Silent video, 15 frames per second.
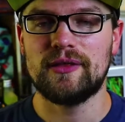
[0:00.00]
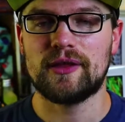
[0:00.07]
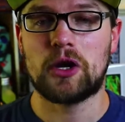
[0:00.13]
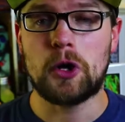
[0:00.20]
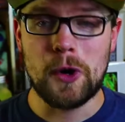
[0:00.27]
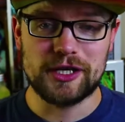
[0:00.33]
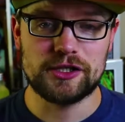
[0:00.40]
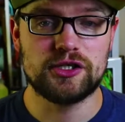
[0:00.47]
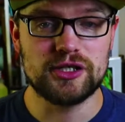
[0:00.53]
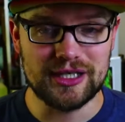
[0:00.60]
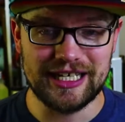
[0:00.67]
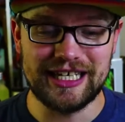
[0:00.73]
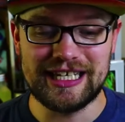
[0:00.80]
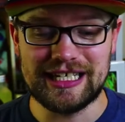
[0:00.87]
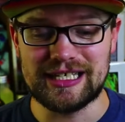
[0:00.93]
The
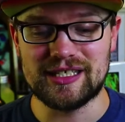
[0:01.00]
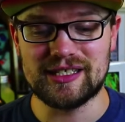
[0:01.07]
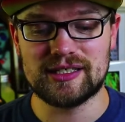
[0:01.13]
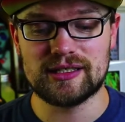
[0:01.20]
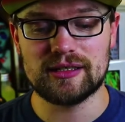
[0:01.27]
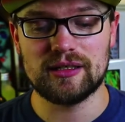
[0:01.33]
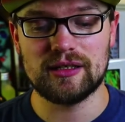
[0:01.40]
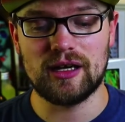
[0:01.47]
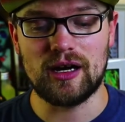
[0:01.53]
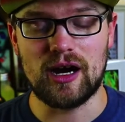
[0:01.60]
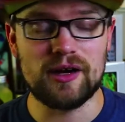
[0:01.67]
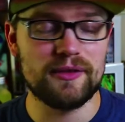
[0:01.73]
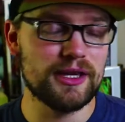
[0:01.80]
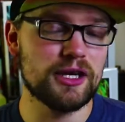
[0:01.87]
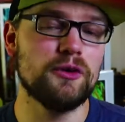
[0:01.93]
question is,
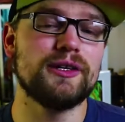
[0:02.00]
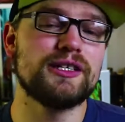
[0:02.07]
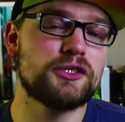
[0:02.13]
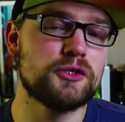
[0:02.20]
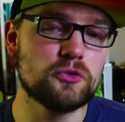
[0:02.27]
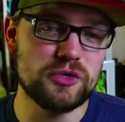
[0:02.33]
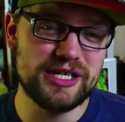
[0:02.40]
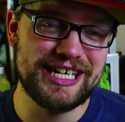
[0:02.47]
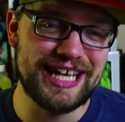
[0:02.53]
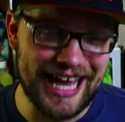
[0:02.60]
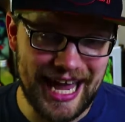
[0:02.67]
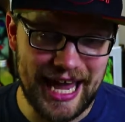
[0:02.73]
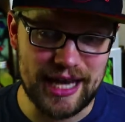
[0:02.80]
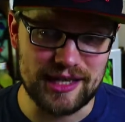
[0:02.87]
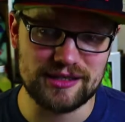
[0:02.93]
are they going to
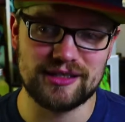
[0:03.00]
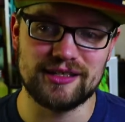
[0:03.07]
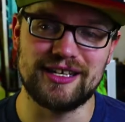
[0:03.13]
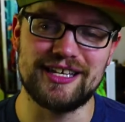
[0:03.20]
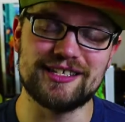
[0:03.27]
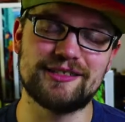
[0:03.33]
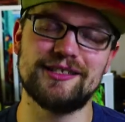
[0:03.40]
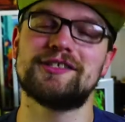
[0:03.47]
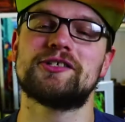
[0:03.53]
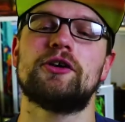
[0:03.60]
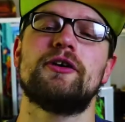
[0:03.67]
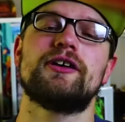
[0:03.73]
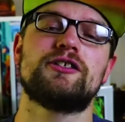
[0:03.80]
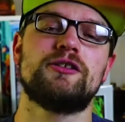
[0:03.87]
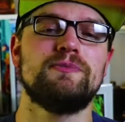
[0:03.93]
recast? Is this
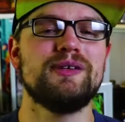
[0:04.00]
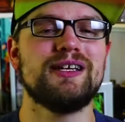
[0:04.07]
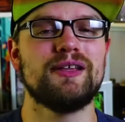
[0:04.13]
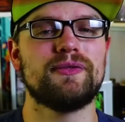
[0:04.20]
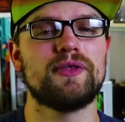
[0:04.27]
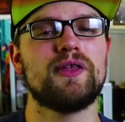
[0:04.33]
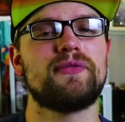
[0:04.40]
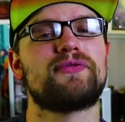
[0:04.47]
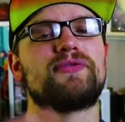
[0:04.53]
going to be the